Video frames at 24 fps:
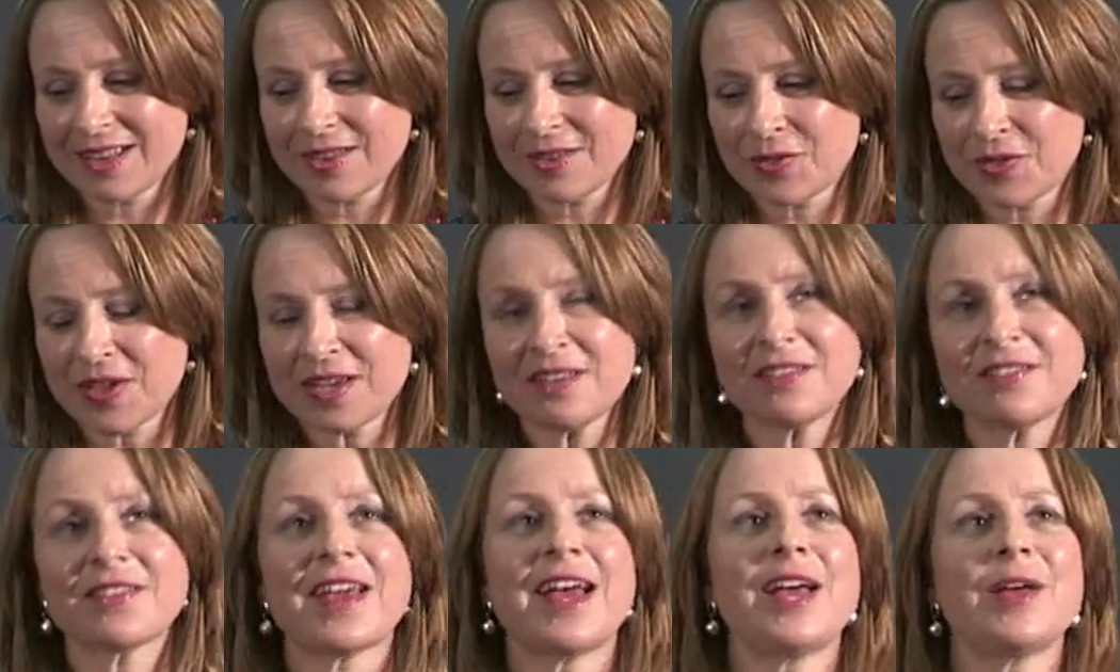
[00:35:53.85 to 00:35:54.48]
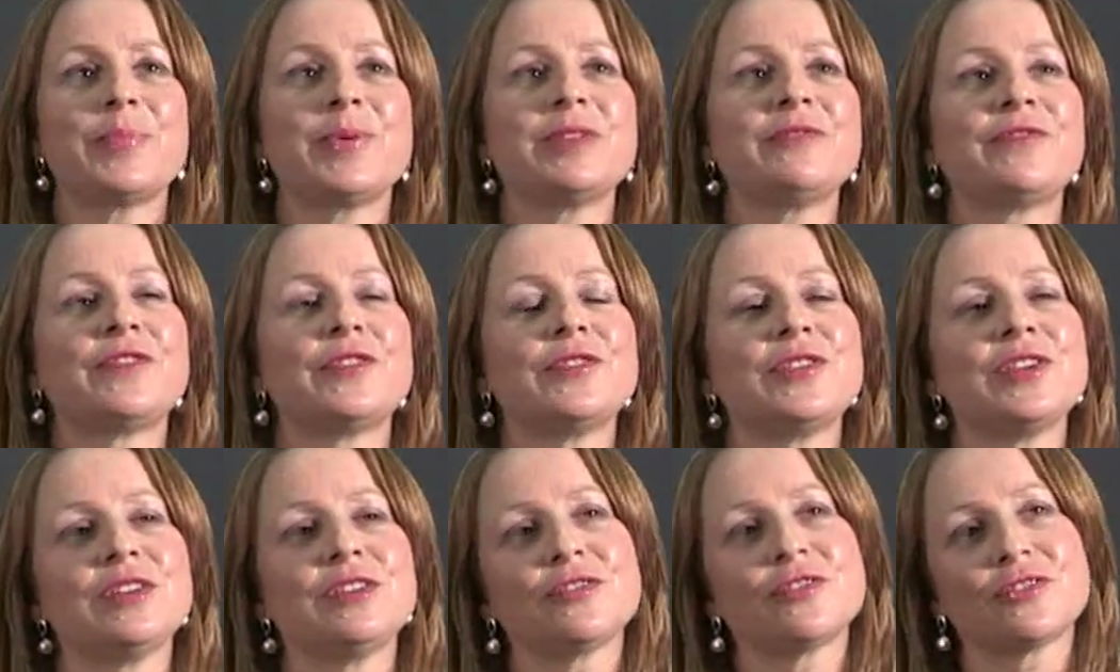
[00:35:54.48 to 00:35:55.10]
Things happen
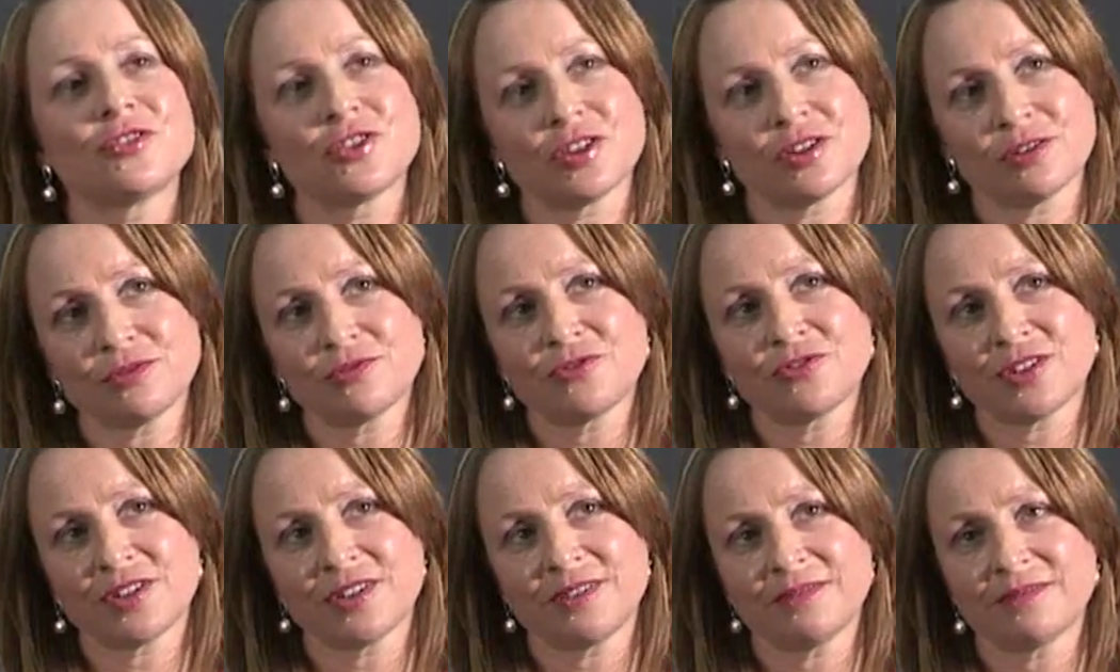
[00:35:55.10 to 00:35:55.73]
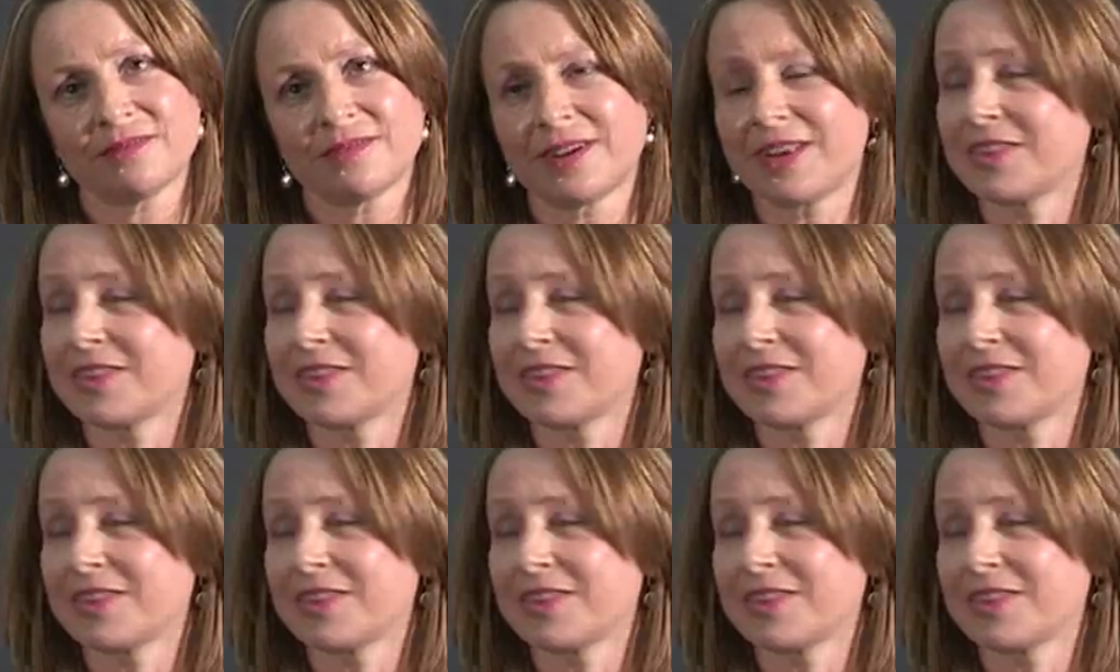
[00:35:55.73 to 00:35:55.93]
for these children.